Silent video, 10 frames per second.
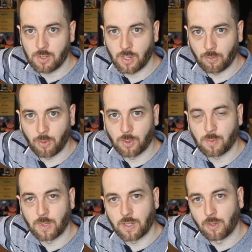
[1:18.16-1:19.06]
so of
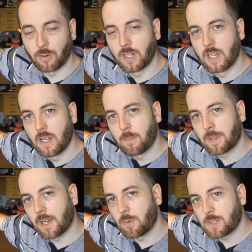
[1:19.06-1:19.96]
course we do
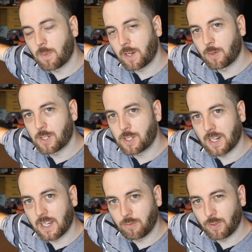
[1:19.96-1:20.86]
but that was my question
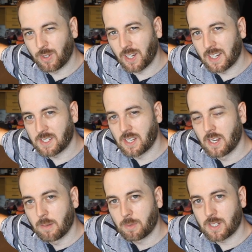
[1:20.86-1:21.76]
I had for you guys
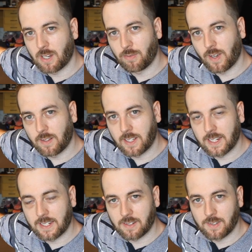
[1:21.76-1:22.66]
because I felt
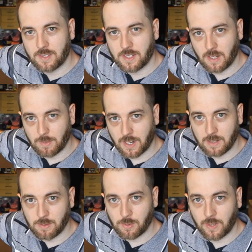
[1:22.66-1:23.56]
like
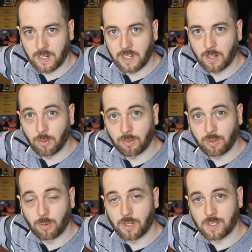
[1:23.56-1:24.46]
sometimes when I hear
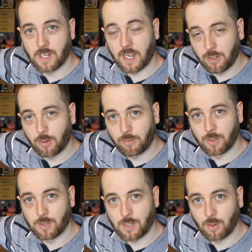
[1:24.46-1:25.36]
reviewers other
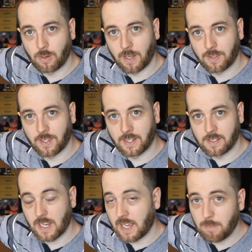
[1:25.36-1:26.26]
reviewers talk about
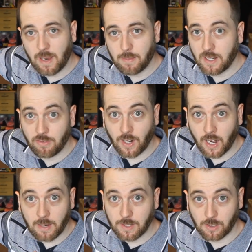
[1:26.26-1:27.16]
things and maybe even
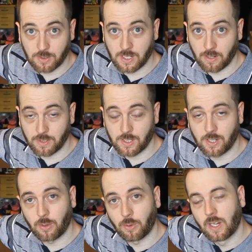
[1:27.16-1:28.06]
I'm guilty of it
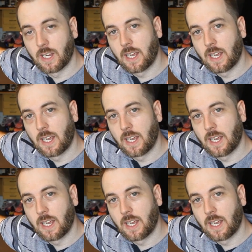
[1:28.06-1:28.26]
too